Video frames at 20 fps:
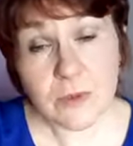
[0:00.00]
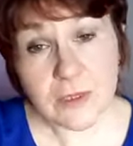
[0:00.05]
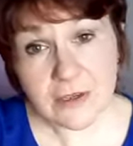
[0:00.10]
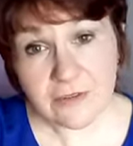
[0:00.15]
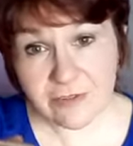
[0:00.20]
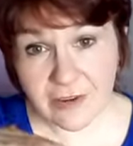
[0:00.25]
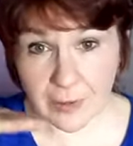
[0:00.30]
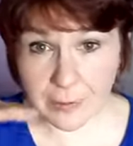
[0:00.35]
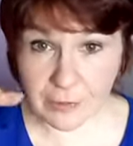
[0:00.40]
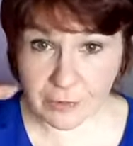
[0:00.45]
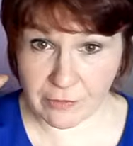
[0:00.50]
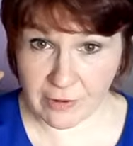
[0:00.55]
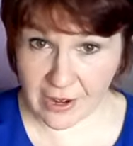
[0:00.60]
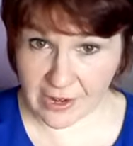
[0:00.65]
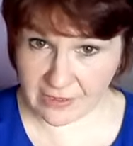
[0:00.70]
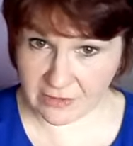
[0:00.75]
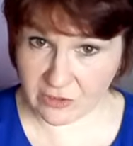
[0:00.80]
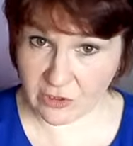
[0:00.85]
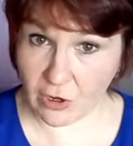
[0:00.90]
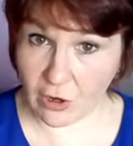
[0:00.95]
will
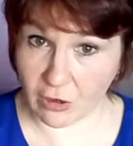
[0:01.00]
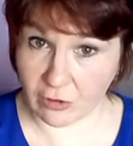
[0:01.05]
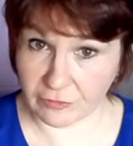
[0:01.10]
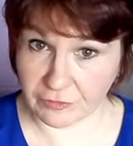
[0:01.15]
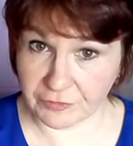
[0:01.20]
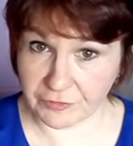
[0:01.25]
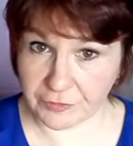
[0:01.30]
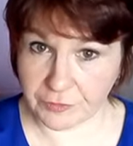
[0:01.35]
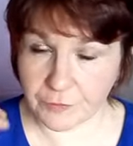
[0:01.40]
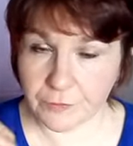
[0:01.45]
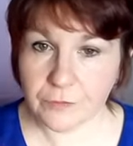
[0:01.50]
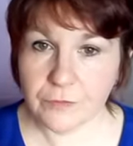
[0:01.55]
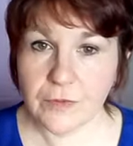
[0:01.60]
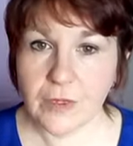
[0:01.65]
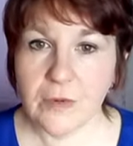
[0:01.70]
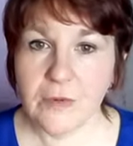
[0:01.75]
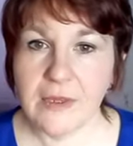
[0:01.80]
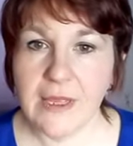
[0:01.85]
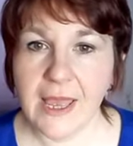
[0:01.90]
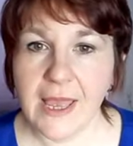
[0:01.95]
evaporate off.
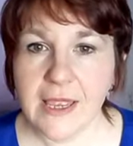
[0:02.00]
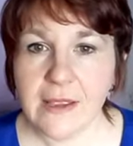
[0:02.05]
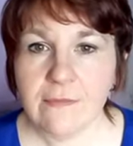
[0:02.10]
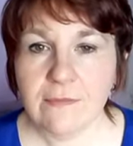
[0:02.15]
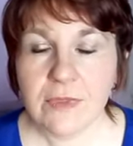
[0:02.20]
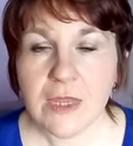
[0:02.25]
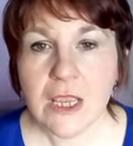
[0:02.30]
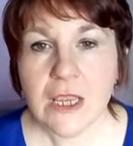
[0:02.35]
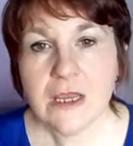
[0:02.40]
Okay?